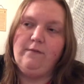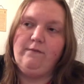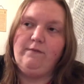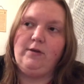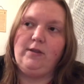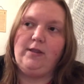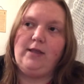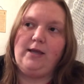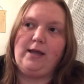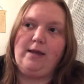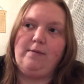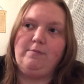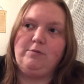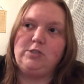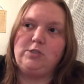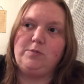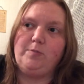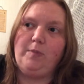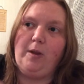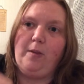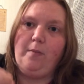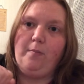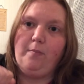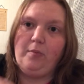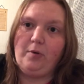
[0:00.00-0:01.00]
I feel like I'm
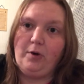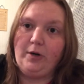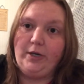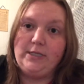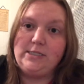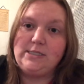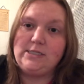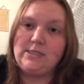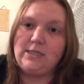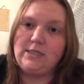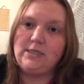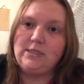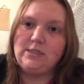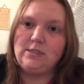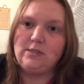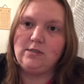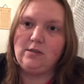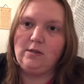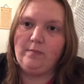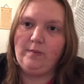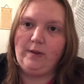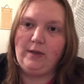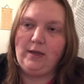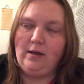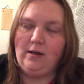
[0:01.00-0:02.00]
just being pressed into
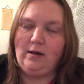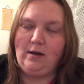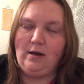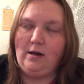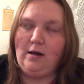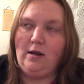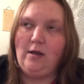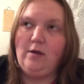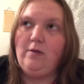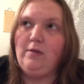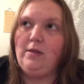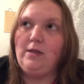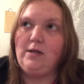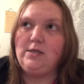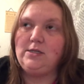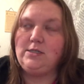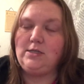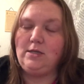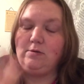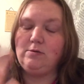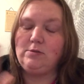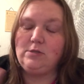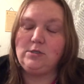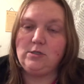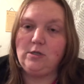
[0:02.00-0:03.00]
the bed. I know that
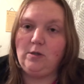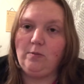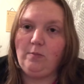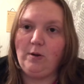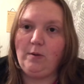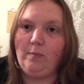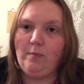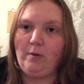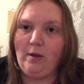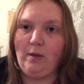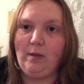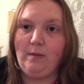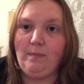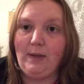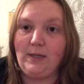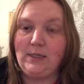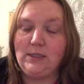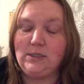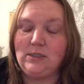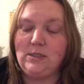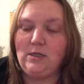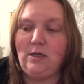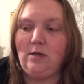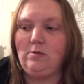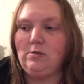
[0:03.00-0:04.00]
sounds stupid and probably
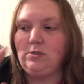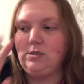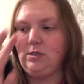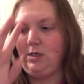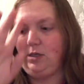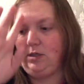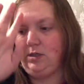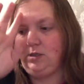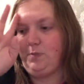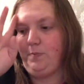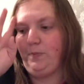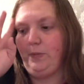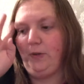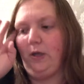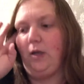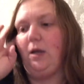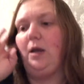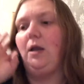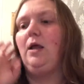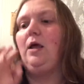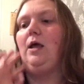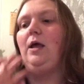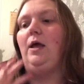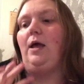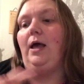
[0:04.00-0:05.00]
makes no sense, but
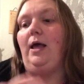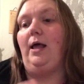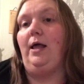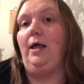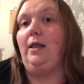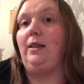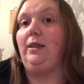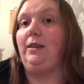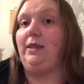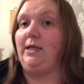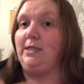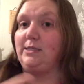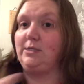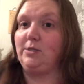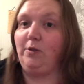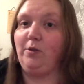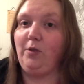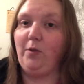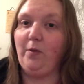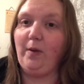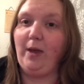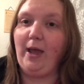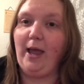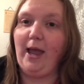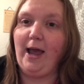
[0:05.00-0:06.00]
that's the
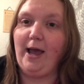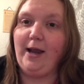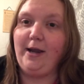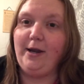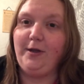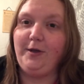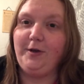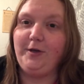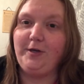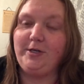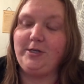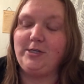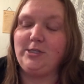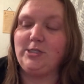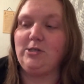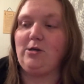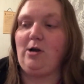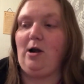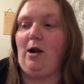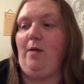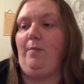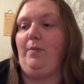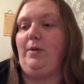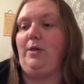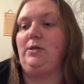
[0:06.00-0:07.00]
only way I know to
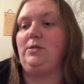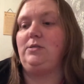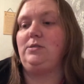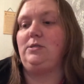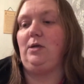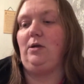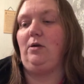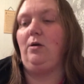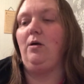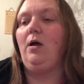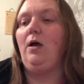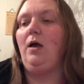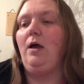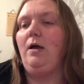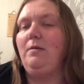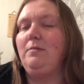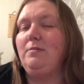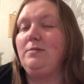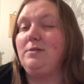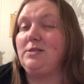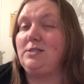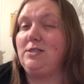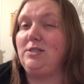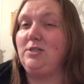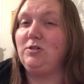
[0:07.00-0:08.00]
describe it. So,
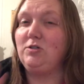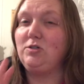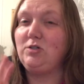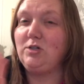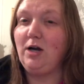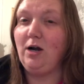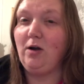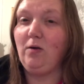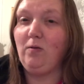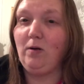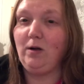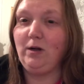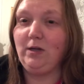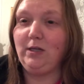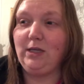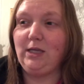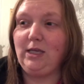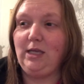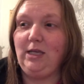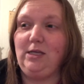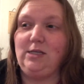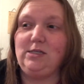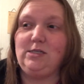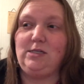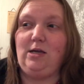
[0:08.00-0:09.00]
still trying to work the
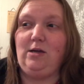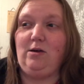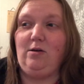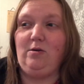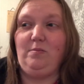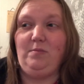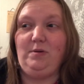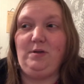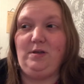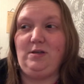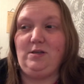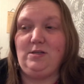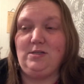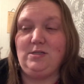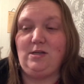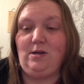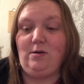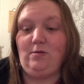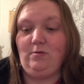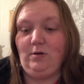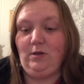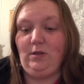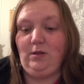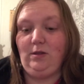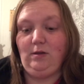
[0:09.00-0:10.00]
kinks out because I
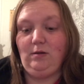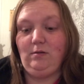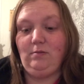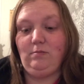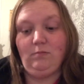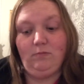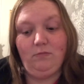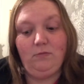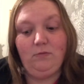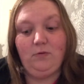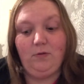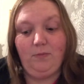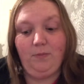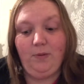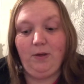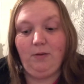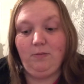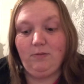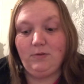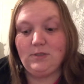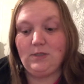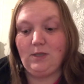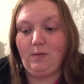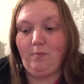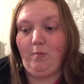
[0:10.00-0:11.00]
really want to be
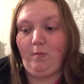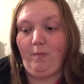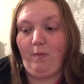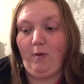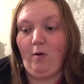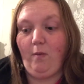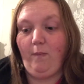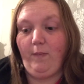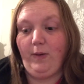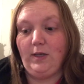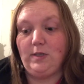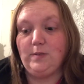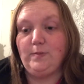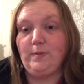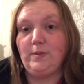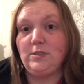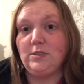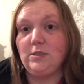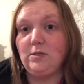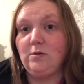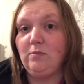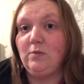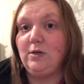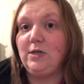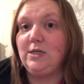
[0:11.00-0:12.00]
able to sleep in my own bed,
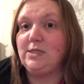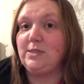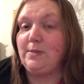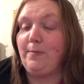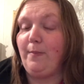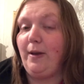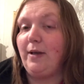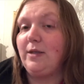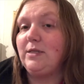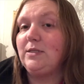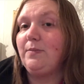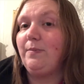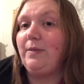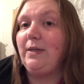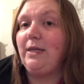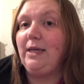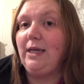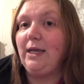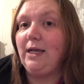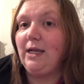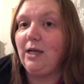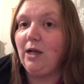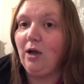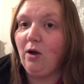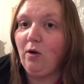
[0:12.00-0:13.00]
especially when it's about to be
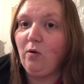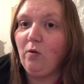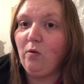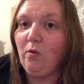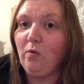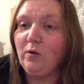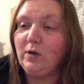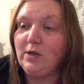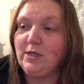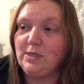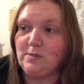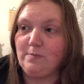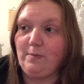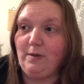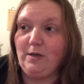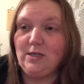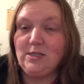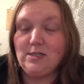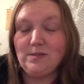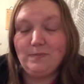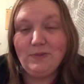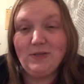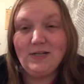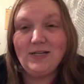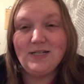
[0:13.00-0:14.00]
getting cold, because my
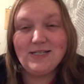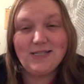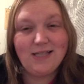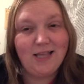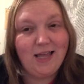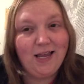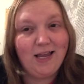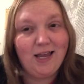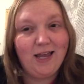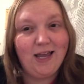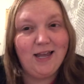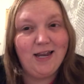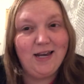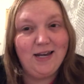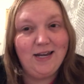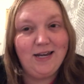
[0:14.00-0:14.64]
husband is like